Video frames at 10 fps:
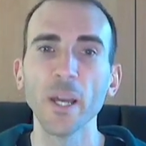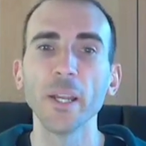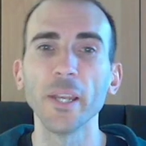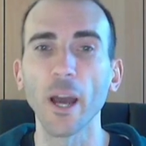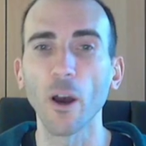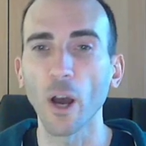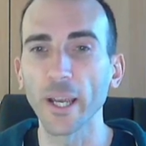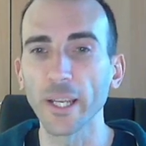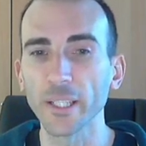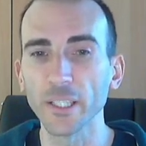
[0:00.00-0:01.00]
Now,
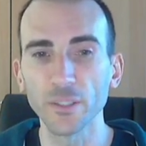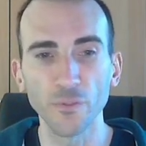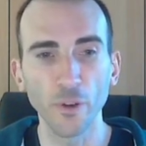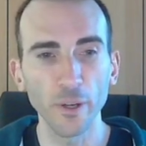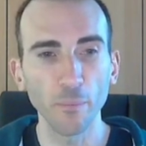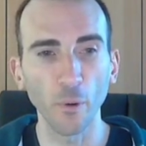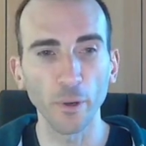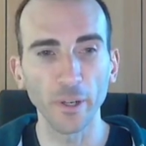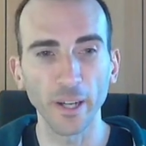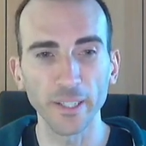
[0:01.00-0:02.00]
it is very
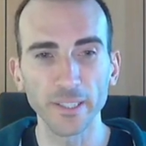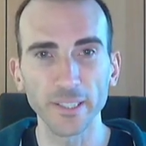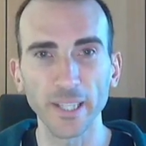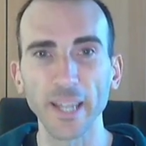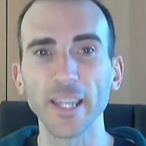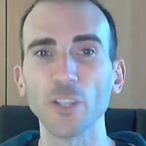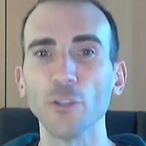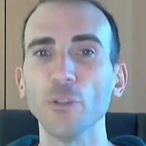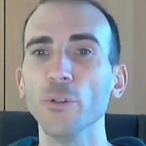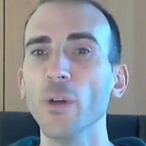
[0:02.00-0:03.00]
important, I need to say, that
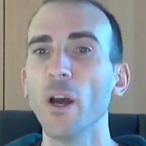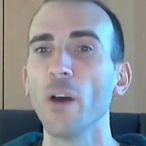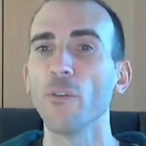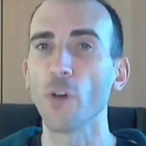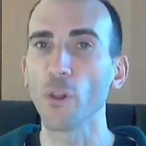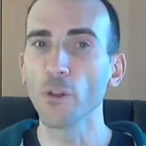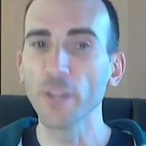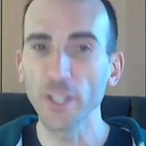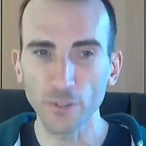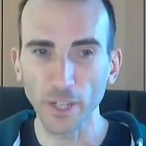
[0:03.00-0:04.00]
you follow
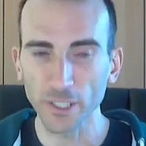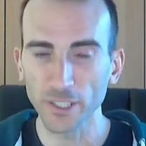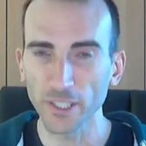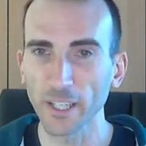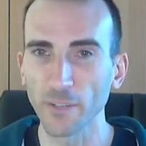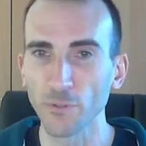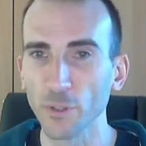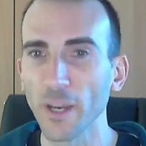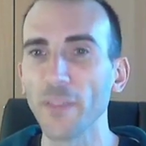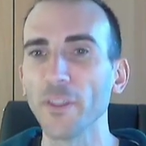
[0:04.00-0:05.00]
the instructions I give
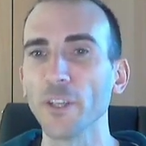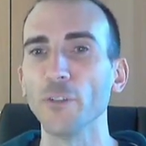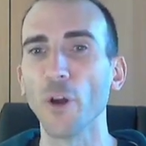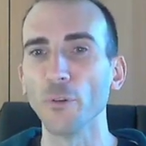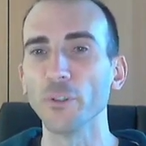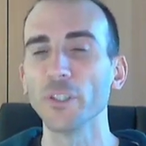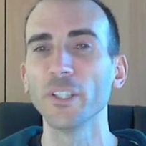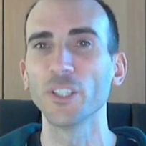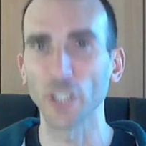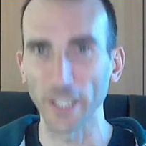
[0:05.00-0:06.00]
you and that you don't
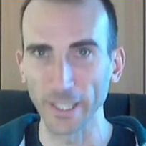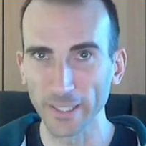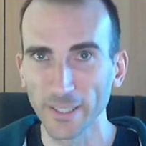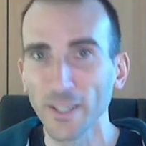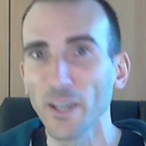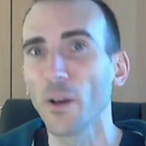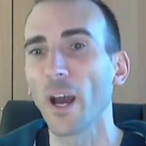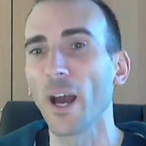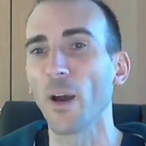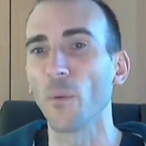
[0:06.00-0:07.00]
cheat.
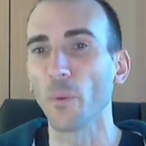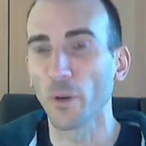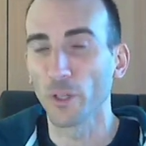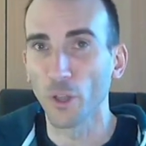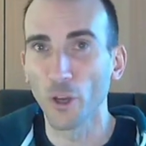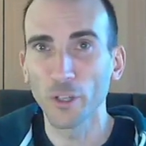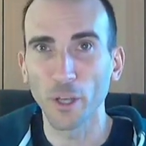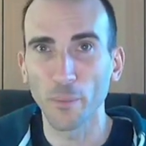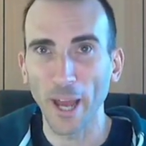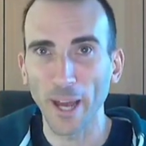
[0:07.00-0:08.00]
We want to learn
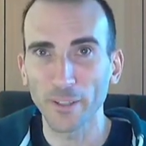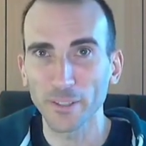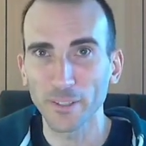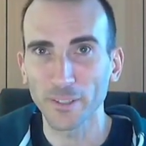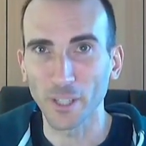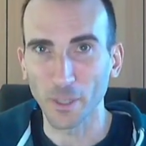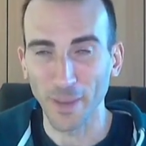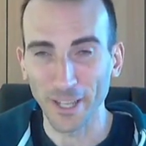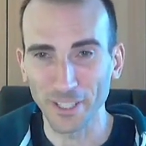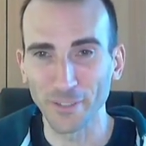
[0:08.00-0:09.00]
about the
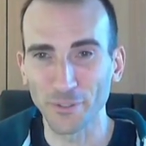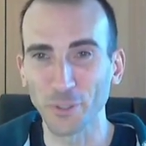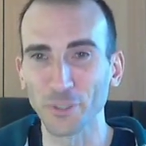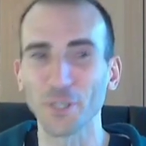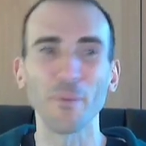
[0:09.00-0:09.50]
capacity of short-term